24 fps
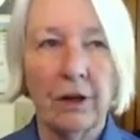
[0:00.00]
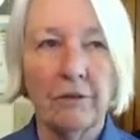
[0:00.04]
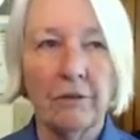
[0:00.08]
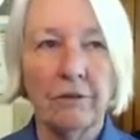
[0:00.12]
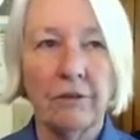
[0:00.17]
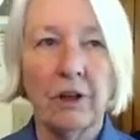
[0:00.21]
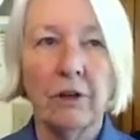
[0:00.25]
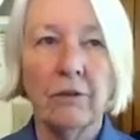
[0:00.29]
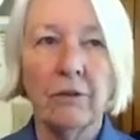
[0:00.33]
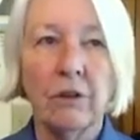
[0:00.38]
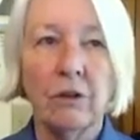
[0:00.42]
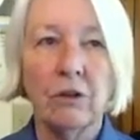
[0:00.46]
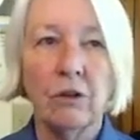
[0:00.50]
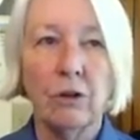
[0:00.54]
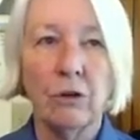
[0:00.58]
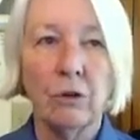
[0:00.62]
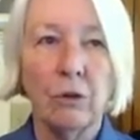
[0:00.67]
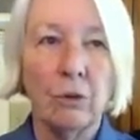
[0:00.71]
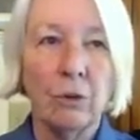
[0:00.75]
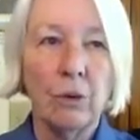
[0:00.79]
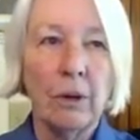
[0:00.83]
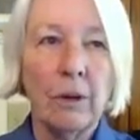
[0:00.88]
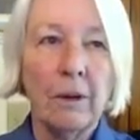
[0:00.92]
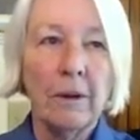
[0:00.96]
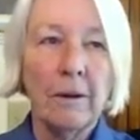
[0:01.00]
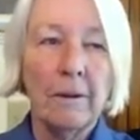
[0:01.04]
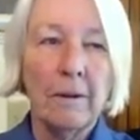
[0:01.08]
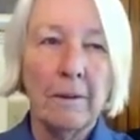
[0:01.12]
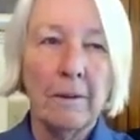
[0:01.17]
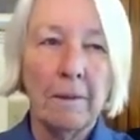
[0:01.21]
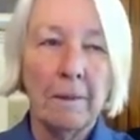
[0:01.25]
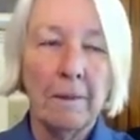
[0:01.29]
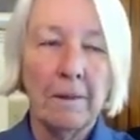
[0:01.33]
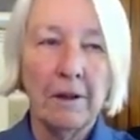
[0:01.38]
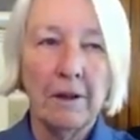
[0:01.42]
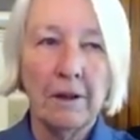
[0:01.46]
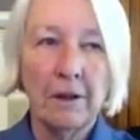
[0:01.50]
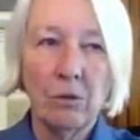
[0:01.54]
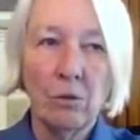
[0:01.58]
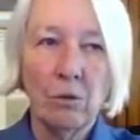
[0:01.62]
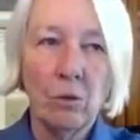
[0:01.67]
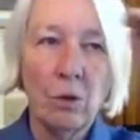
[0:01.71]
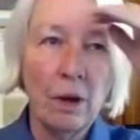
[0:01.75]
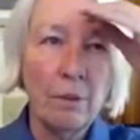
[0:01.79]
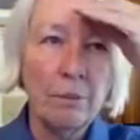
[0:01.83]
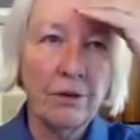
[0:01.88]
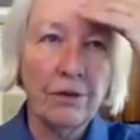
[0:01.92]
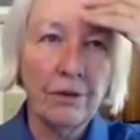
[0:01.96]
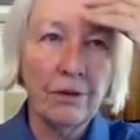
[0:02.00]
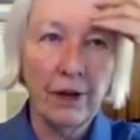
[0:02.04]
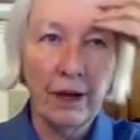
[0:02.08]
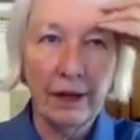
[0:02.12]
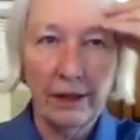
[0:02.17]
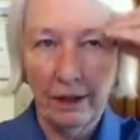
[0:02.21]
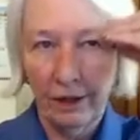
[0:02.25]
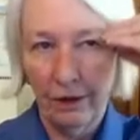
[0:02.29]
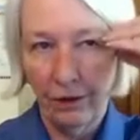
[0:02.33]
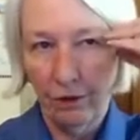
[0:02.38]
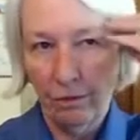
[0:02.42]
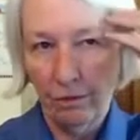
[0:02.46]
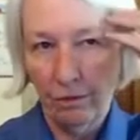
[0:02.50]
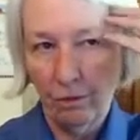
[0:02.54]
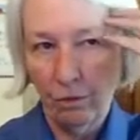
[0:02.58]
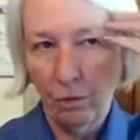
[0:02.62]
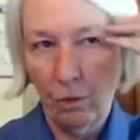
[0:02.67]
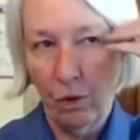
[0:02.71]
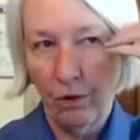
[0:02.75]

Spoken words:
And I've given you the website here